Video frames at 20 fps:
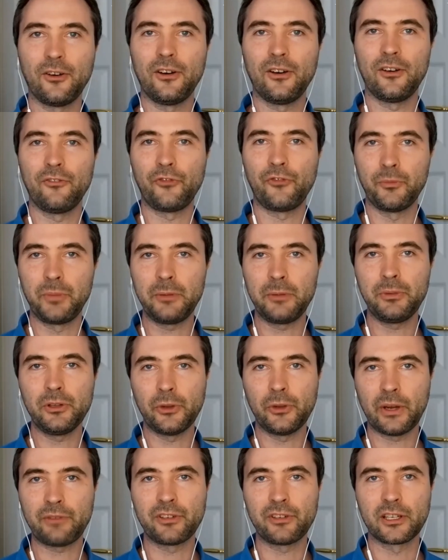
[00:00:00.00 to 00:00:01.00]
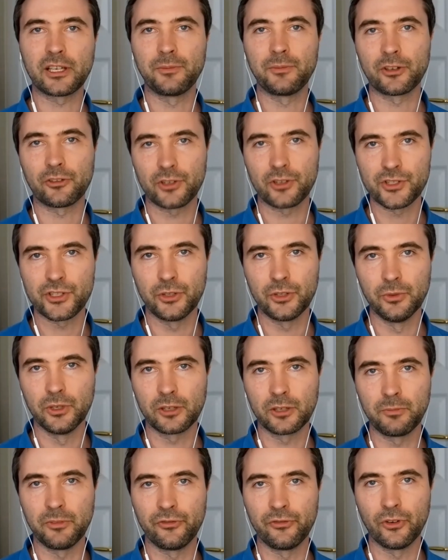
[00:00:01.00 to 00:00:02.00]
for people who haven't come across your
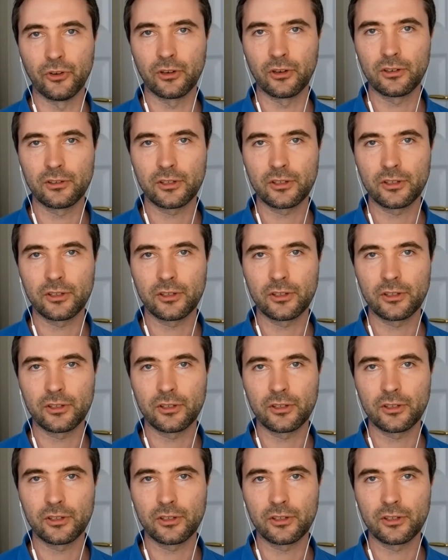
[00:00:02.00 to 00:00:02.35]
work before,